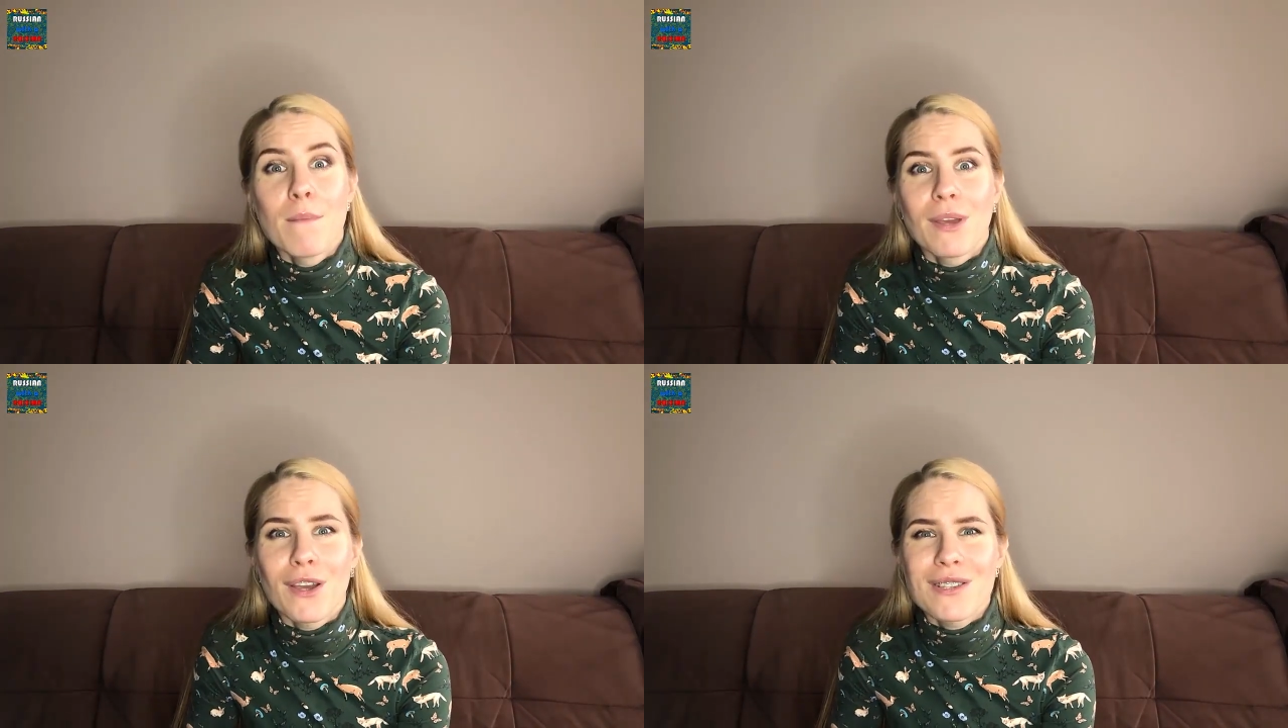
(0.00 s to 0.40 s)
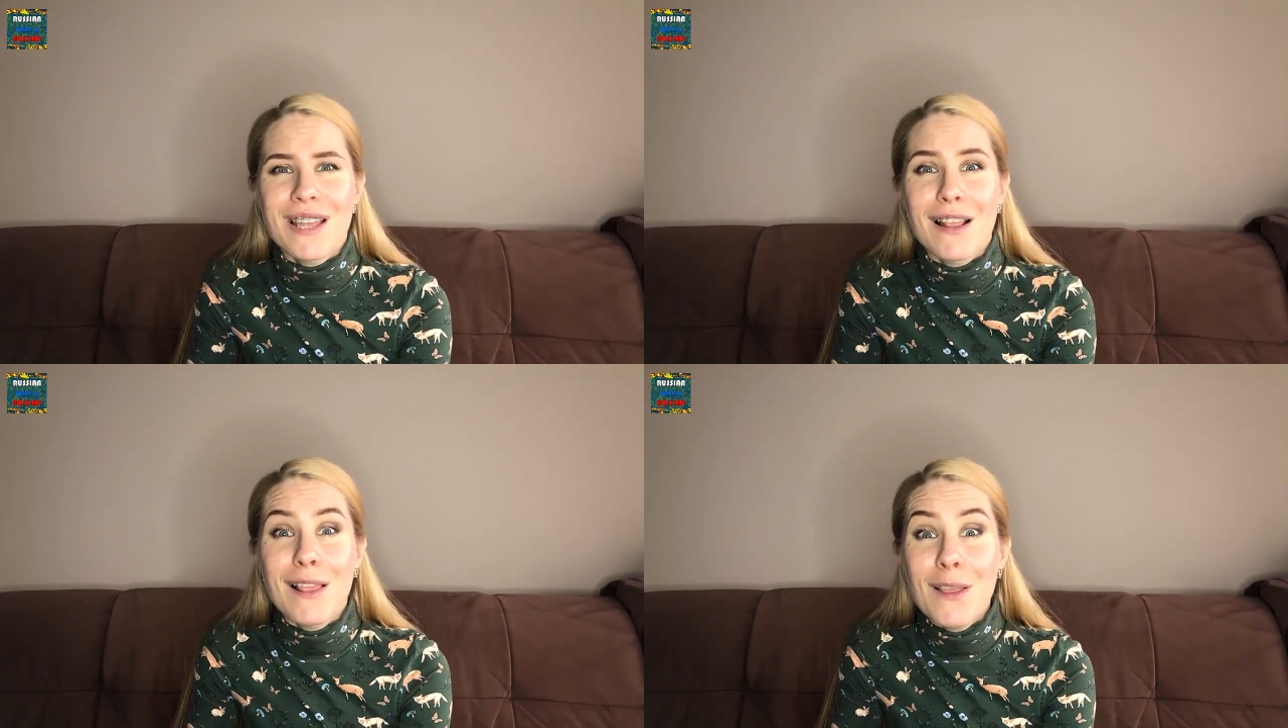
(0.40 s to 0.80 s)
because
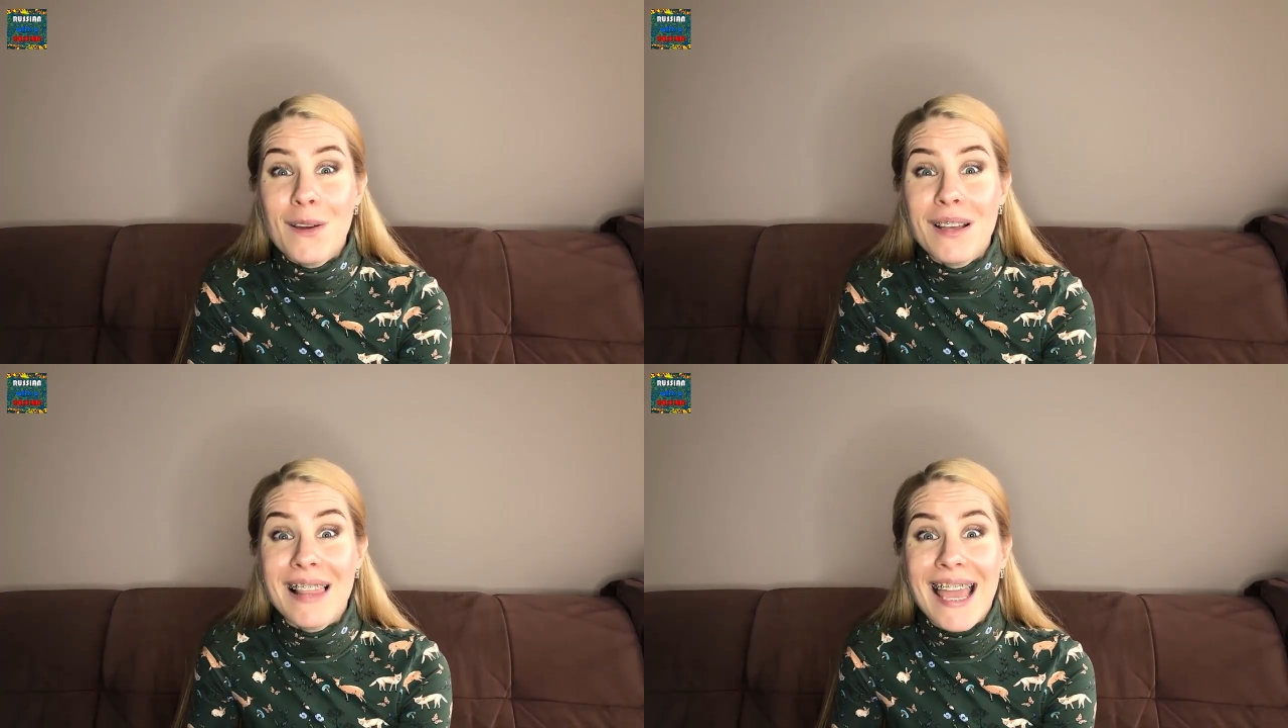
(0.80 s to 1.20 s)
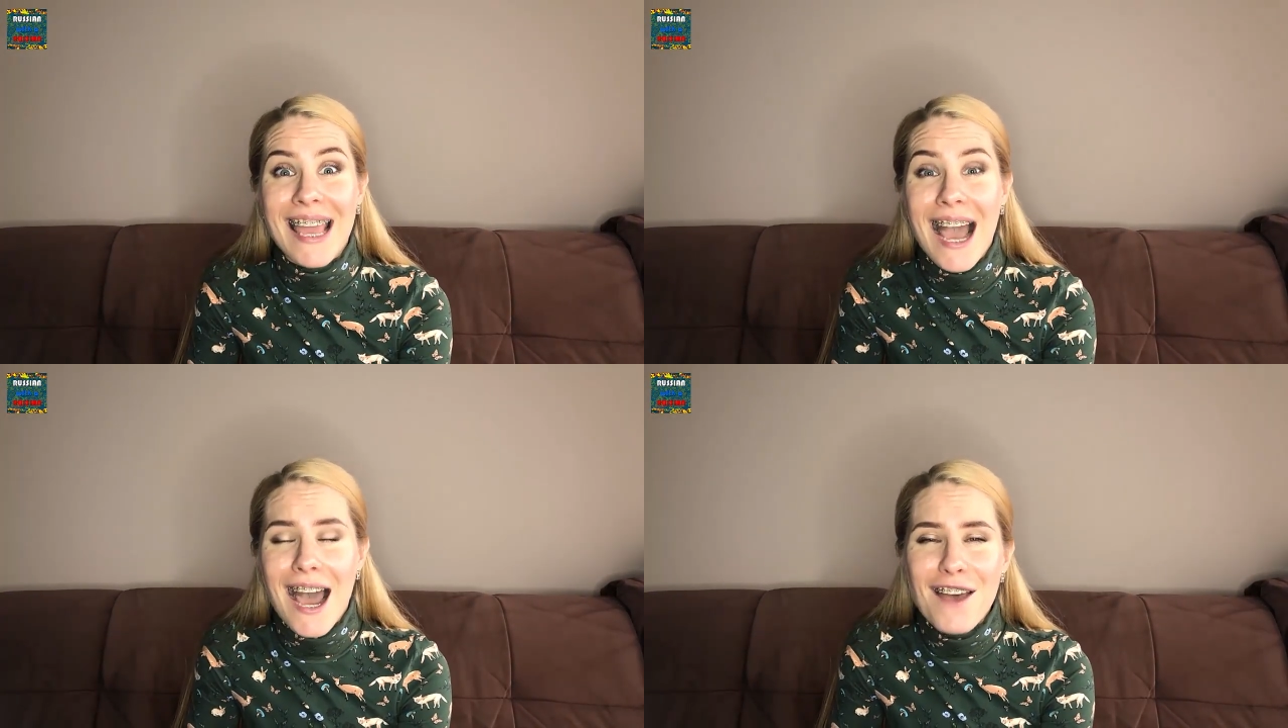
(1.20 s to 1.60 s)
they look
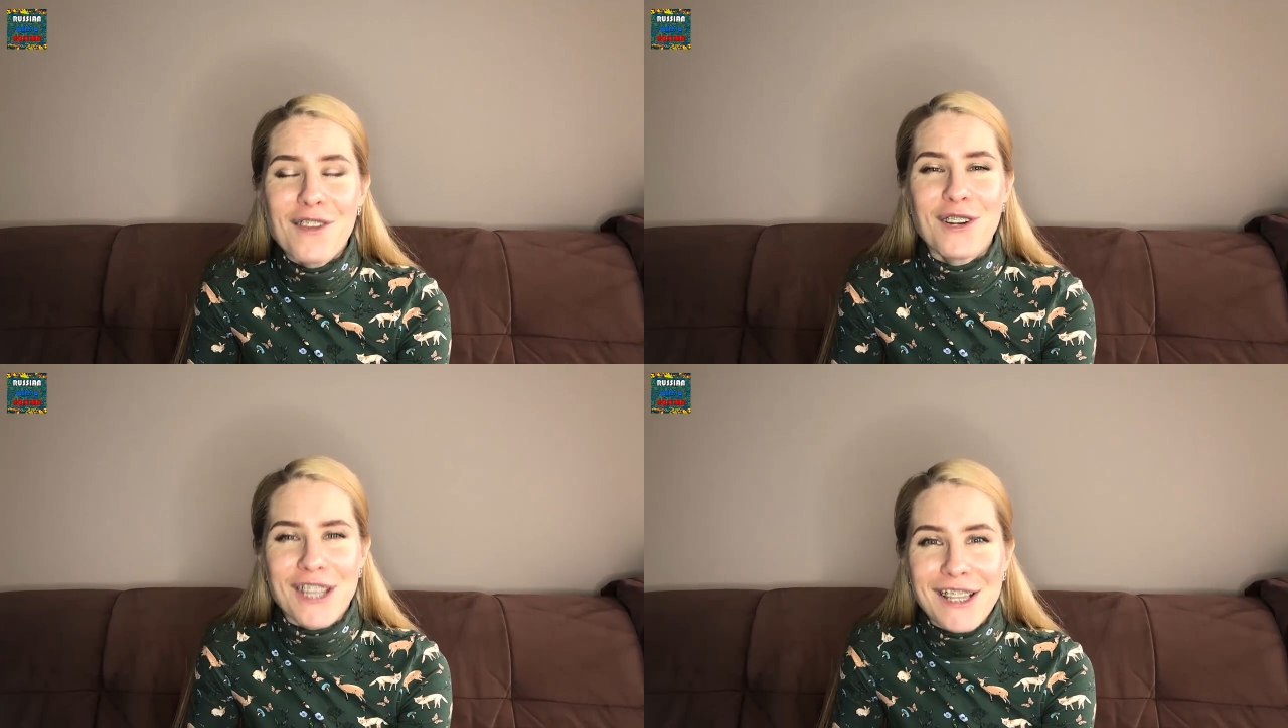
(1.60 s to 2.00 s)
like other